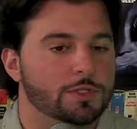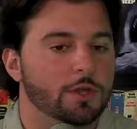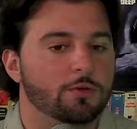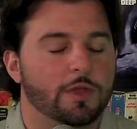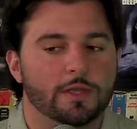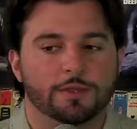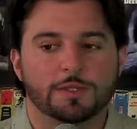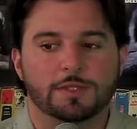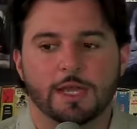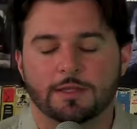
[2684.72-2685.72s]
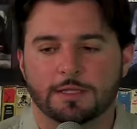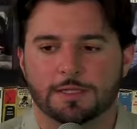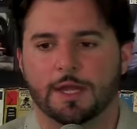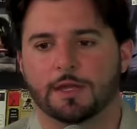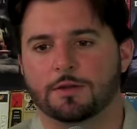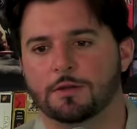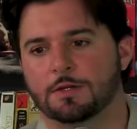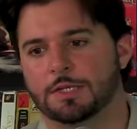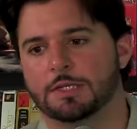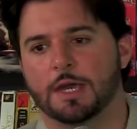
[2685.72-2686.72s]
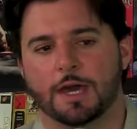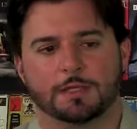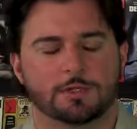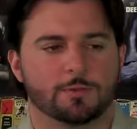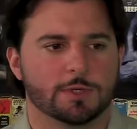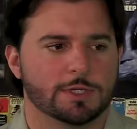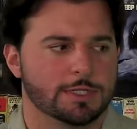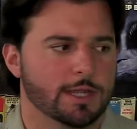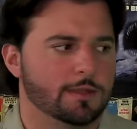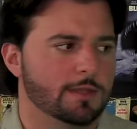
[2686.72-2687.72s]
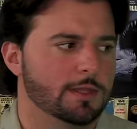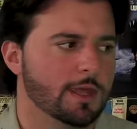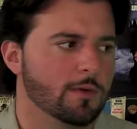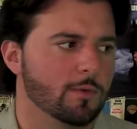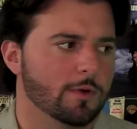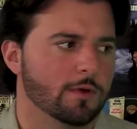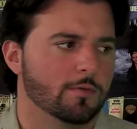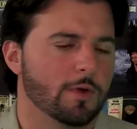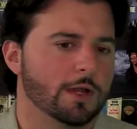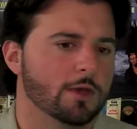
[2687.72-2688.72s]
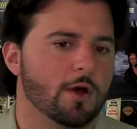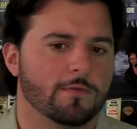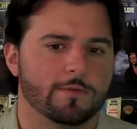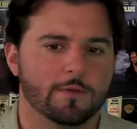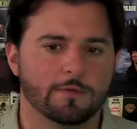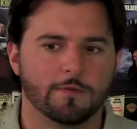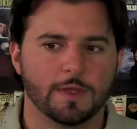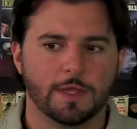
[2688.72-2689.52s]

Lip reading: So, like, the set designers and costumers said that they were running off of,